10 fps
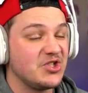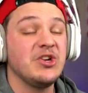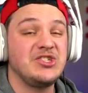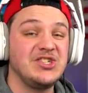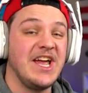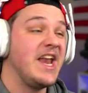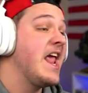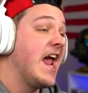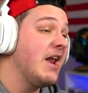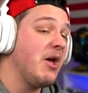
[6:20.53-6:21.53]
Good shit.
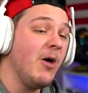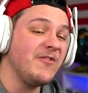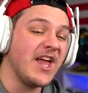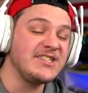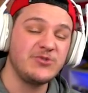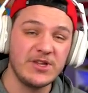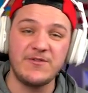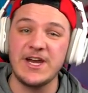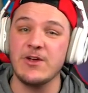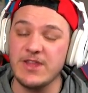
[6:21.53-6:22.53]
Anyway, hopefully you guys enjoyed the
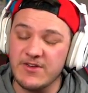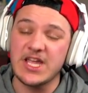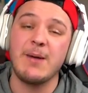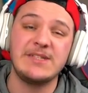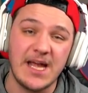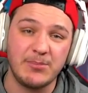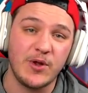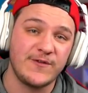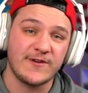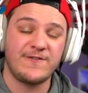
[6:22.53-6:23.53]
video. Leave a comment down
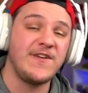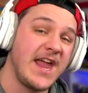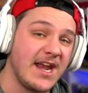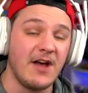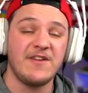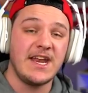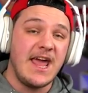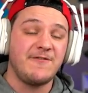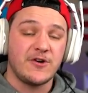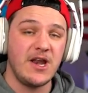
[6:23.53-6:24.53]
below if you're a fan of
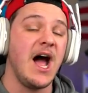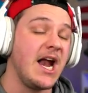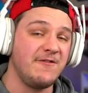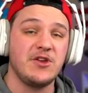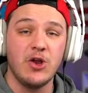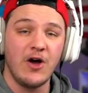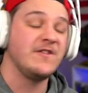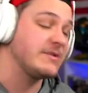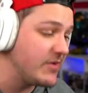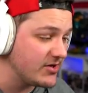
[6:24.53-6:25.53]
NF or not. If you know of
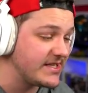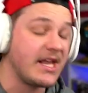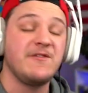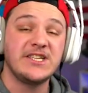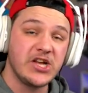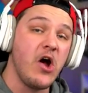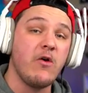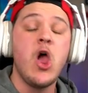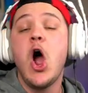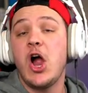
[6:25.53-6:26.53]
his music. If you
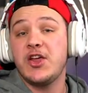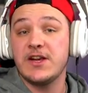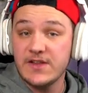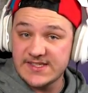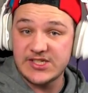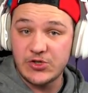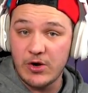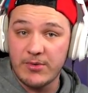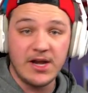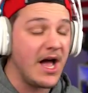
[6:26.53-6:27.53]
don't, are you going to listen to
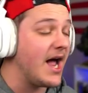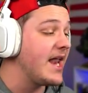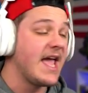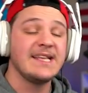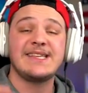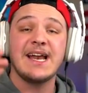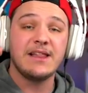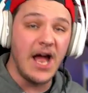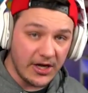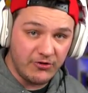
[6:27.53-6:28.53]
him or not? He's got a
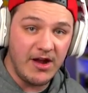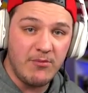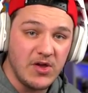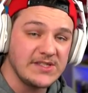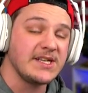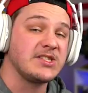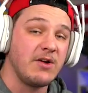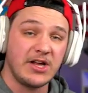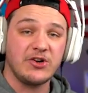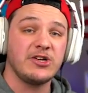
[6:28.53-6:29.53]
lot of great music,
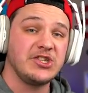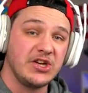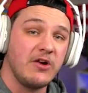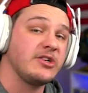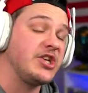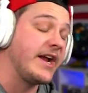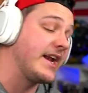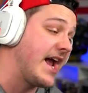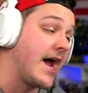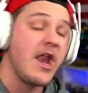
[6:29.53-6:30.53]
so I encourage you to go and check
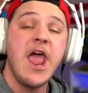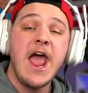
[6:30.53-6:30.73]
it out.